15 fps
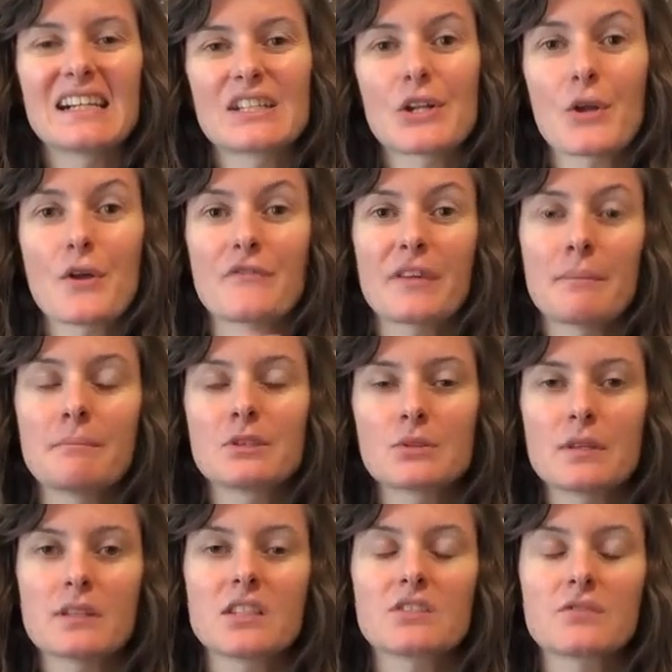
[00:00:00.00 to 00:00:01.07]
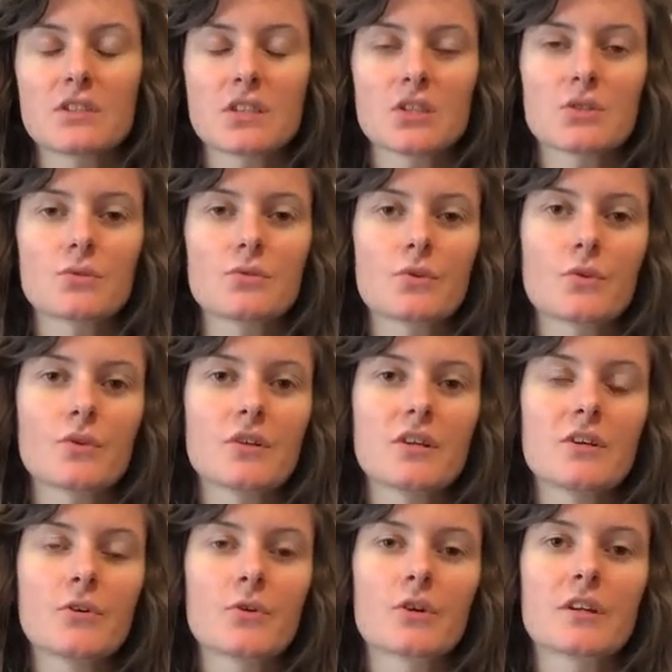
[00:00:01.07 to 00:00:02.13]
don't know if in between this video
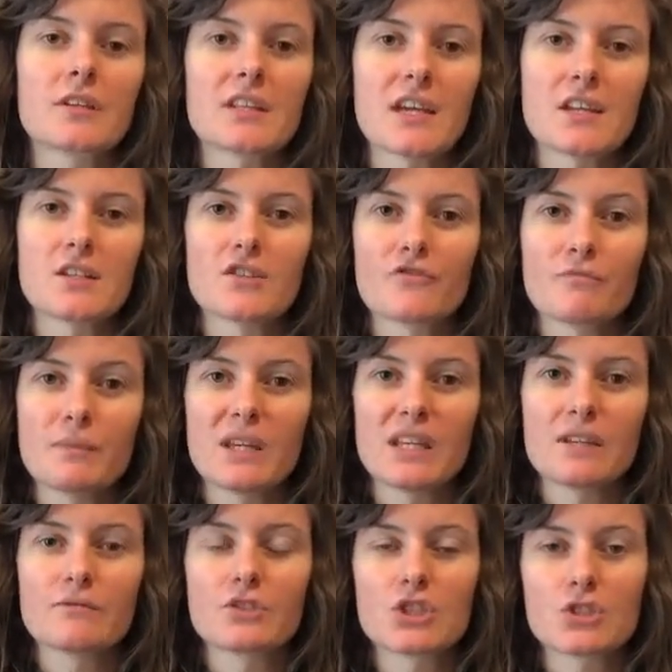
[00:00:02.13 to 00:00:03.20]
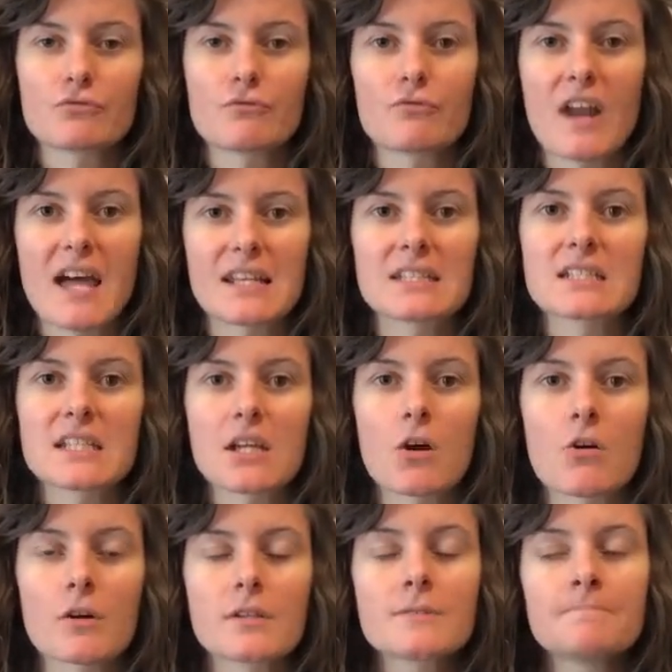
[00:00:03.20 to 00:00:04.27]
or at the end of me just ranting
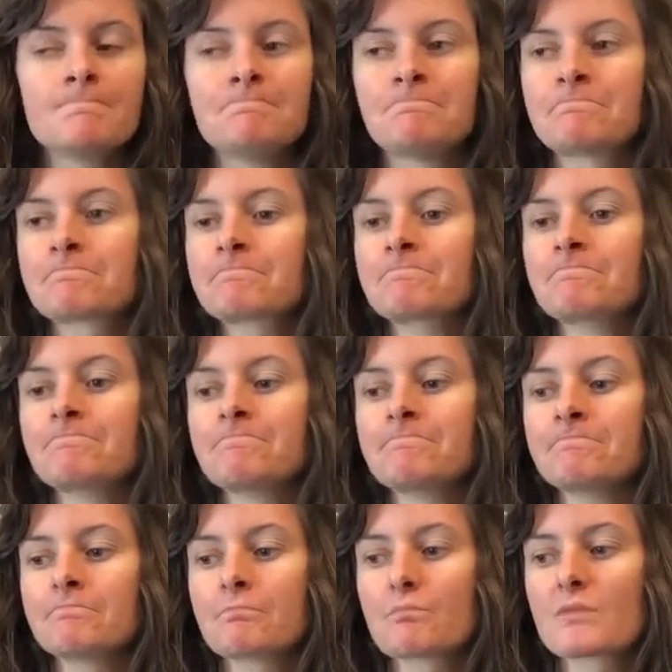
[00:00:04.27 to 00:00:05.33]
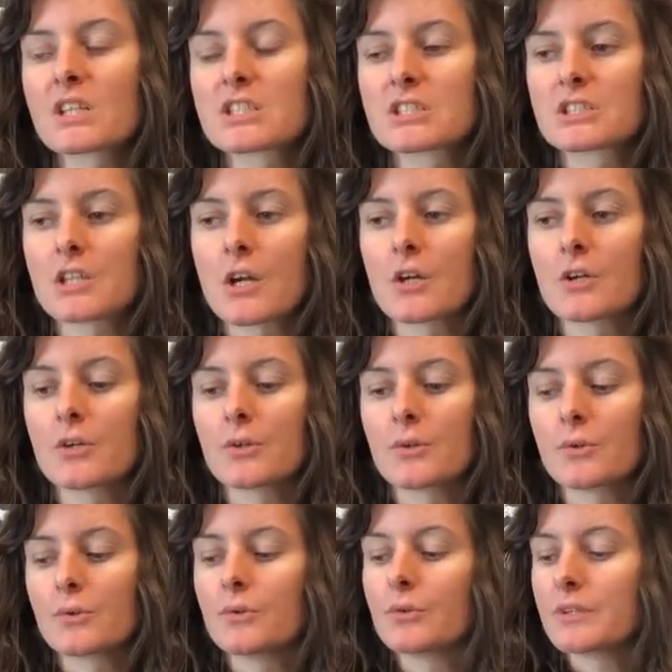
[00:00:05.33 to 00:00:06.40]
on.
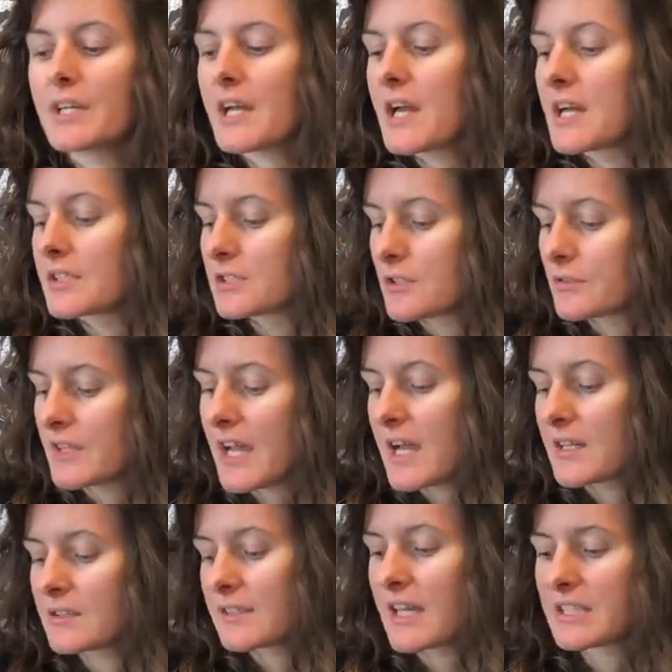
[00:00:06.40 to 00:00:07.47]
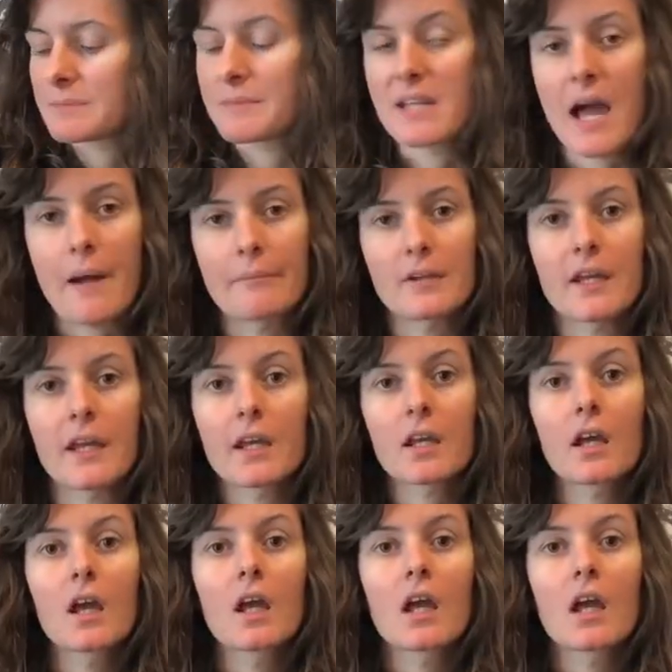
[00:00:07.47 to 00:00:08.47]
So yeah, so that's been happening.